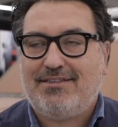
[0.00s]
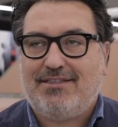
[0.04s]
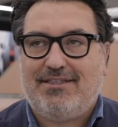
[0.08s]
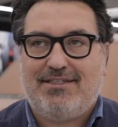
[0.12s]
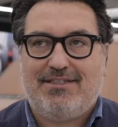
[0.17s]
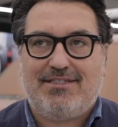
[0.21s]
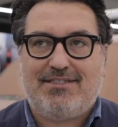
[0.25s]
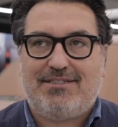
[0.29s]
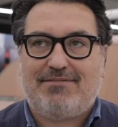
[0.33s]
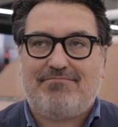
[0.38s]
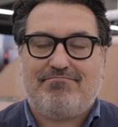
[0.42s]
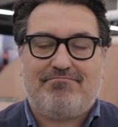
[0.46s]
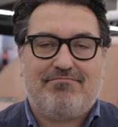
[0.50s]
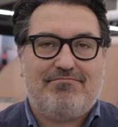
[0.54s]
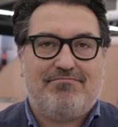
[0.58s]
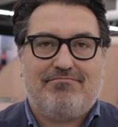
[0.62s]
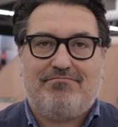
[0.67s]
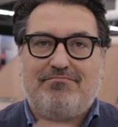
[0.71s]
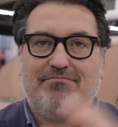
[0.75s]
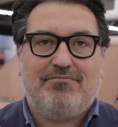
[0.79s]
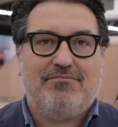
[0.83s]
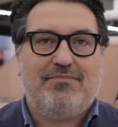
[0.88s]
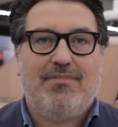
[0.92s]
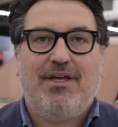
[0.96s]
this,
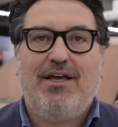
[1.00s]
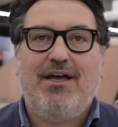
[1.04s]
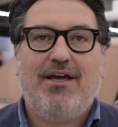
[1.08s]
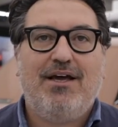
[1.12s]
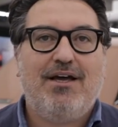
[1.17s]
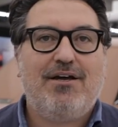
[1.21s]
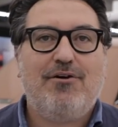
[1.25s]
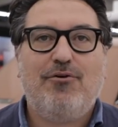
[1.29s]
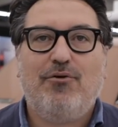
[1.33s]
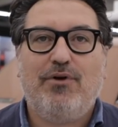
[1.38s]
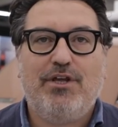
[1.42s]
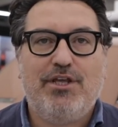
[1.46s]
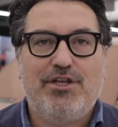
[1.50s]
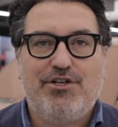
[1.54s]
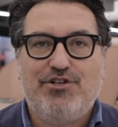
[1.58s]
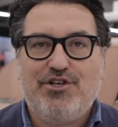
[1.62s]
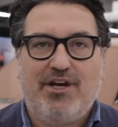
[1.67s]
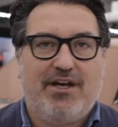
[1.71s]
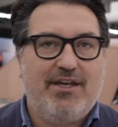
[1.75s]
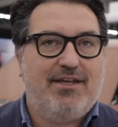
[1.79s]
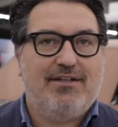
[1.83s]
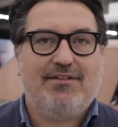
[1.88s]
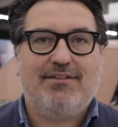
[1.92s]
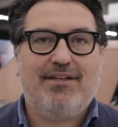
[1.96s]
call it
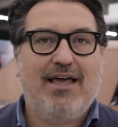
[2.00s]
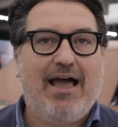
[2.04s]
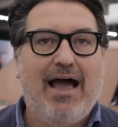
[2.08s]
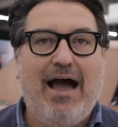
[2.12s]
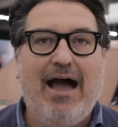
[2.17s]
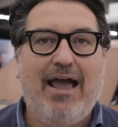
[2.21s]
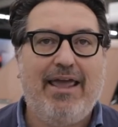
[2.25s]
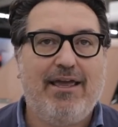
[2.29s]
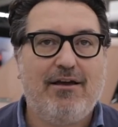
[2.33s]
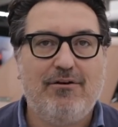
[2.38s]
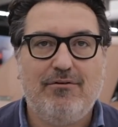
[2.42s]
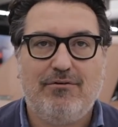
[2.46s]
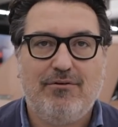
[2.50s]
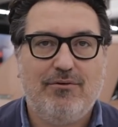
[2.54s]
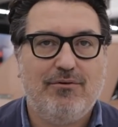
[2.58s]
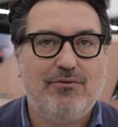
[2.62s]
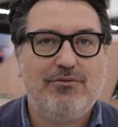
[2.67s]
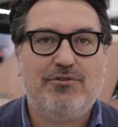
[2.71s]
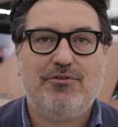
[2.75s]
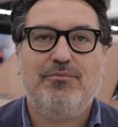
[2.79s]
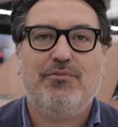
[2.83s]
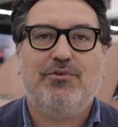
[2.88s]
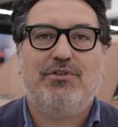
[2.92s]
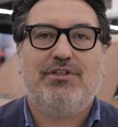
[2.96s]
giant icon,
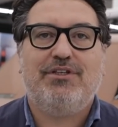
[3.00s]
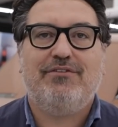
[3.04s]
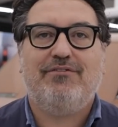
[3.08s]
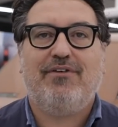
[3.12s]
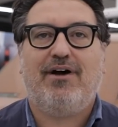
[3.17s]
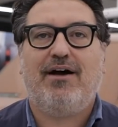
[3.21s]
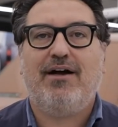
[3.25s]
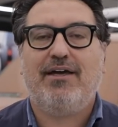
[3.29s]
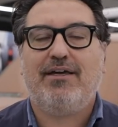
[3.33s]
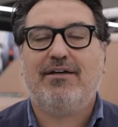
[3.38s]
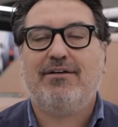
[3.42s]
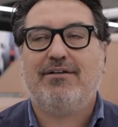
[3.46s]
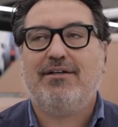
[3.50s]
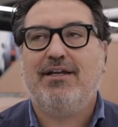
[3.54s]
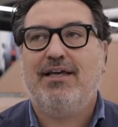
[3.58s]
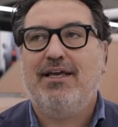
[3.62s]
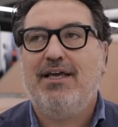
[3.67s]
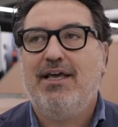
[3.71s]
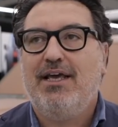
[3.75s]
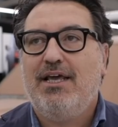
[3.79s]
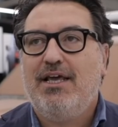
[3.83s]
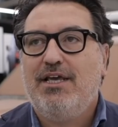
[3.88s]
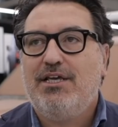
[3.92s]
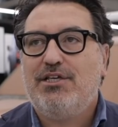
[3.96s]
automotive icon.
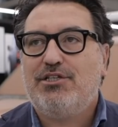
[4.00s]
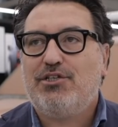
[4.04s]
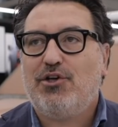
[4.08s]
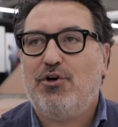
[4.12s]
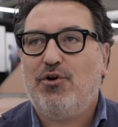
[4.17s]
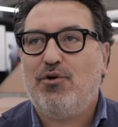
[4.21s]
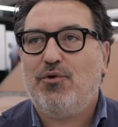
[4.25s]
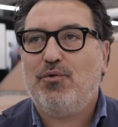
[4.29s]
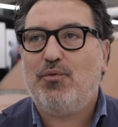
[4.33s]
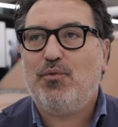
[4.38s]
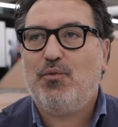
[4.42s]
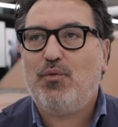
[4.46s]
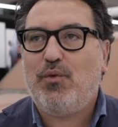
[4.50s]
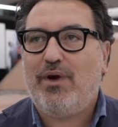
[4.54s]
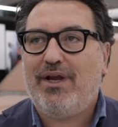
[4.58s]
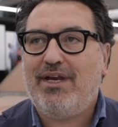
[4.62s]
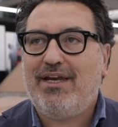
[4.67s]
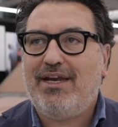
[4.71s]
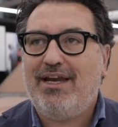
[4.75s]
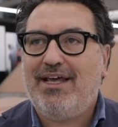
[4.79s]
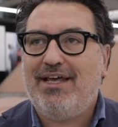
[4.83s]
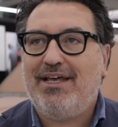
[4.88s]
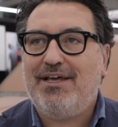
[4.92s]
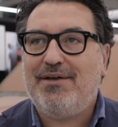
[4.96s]
So
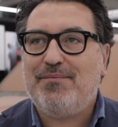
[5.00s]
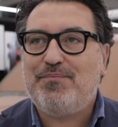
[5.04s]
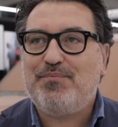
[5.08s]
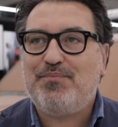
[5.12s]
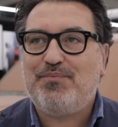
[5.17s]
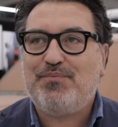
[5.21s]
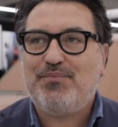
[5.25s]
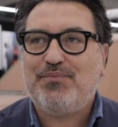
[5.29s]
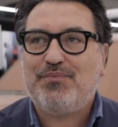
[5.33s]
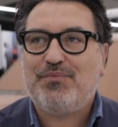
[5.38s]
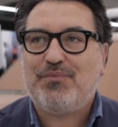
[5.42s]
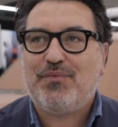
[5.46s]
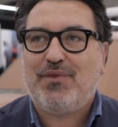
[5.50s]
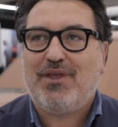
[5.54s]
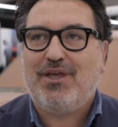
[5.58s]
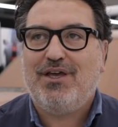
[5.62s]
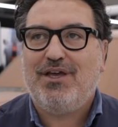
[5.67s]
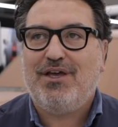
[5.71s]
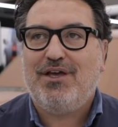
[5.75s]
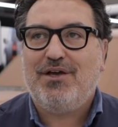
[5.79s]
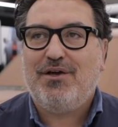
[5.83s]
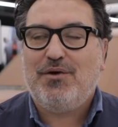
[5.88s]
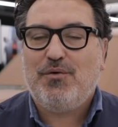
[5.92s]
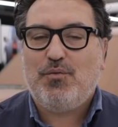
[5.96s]
when
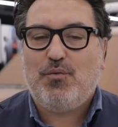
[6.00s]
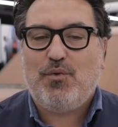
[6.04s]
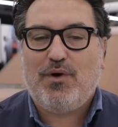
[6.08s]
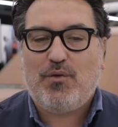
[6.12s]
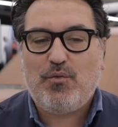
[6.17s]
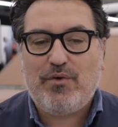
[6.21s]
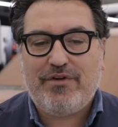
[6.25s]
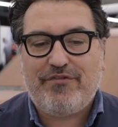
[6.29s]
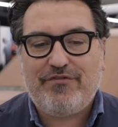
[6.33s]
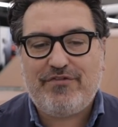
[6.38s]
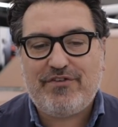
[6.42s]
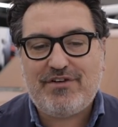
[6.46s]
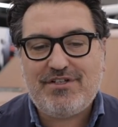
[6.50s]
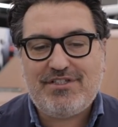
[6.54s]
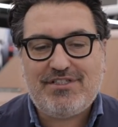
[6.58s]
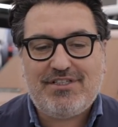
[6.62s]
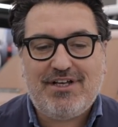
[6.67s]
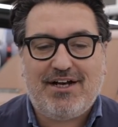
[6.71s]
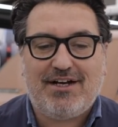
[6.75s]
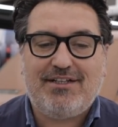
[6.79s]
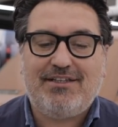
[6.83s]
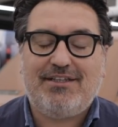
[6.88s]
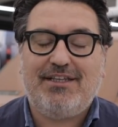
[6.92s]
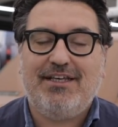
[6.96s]
we first
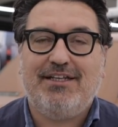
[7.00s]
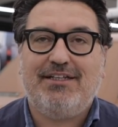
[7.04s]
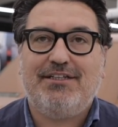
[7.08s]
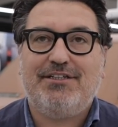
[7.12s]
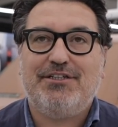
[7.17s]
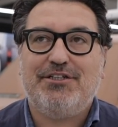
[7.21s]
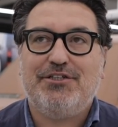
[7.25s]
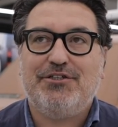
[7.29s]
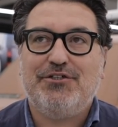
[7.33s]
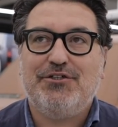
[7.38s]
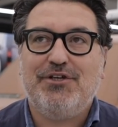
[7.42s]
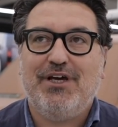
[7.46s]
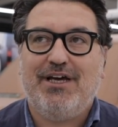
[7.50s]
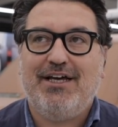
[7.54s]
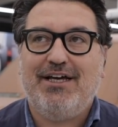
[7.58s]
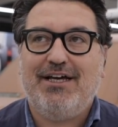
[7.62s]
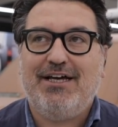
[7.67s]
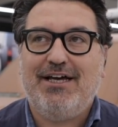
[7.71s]
started to